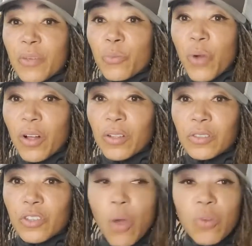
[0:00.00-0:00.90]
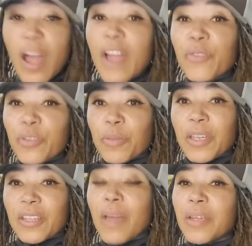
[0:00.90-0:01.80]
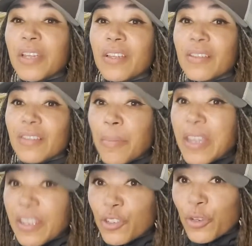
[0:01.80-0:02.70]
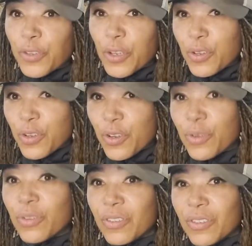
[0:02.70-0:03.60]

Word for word: Well, go live with me. Let me, let me interview you,